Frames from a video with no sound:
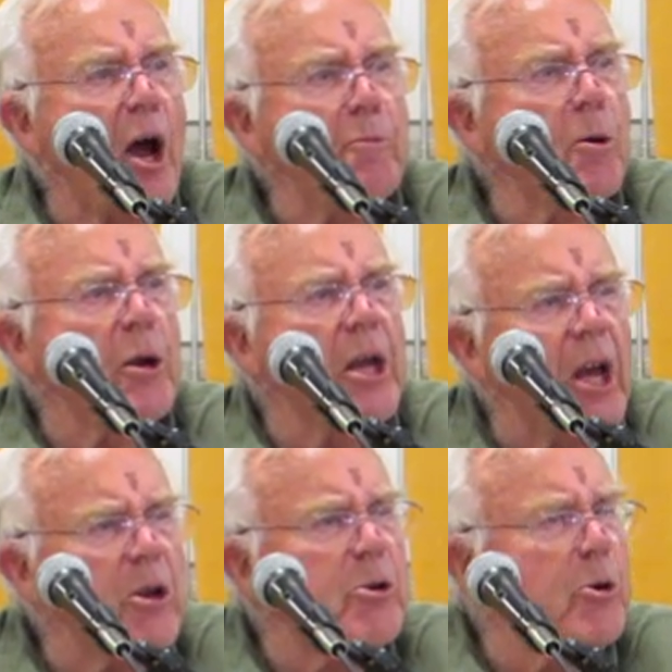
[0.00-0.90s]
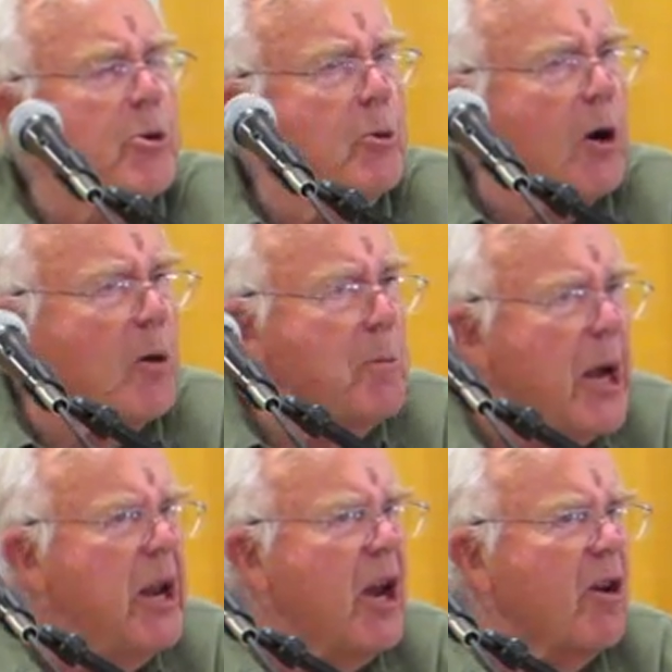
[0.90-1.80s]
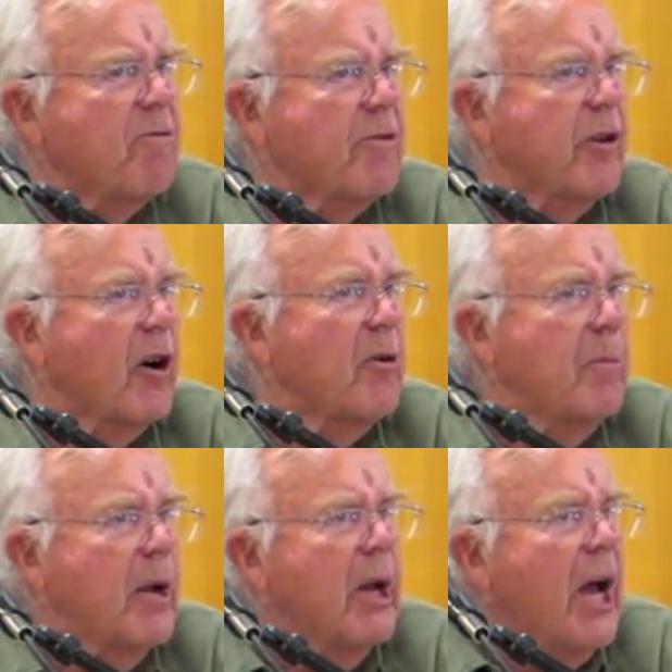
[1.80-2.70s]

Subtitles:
I'm going to get you a media firm